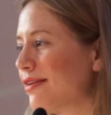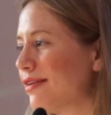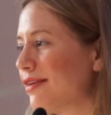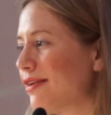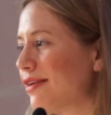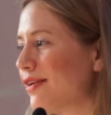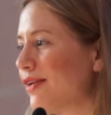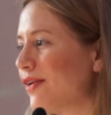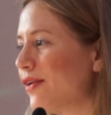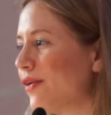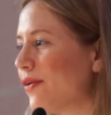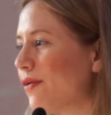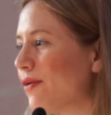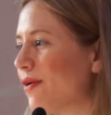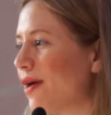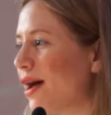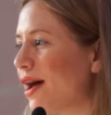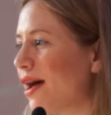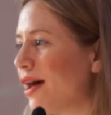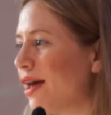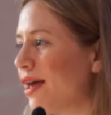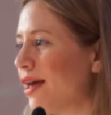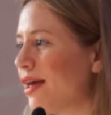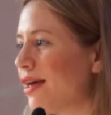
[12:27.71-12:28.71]
in a
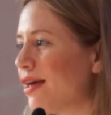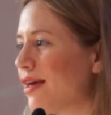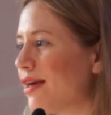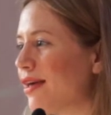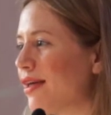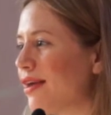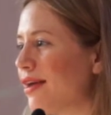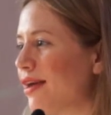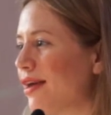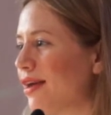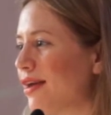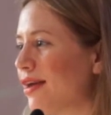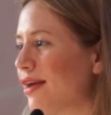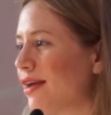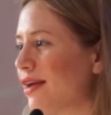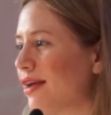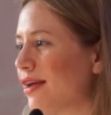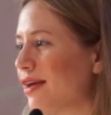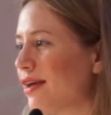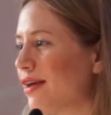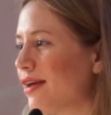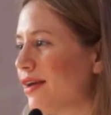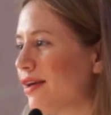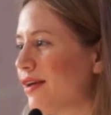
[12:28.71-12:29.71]
quiet,
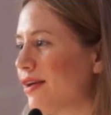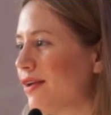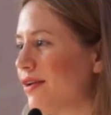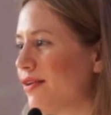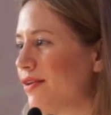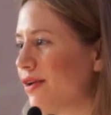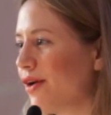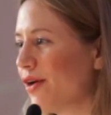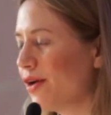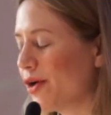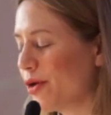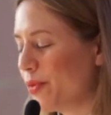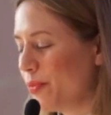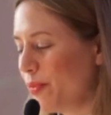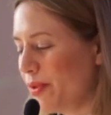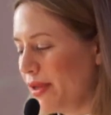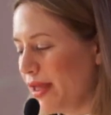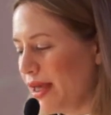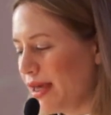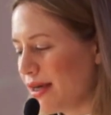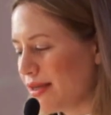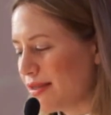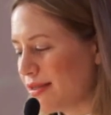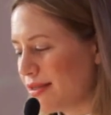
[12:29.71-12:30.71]
dark
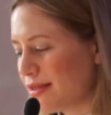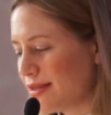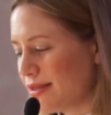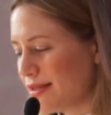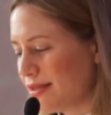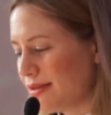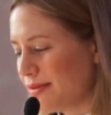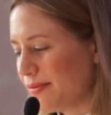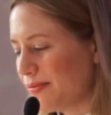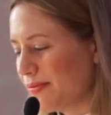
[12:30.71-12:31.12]
place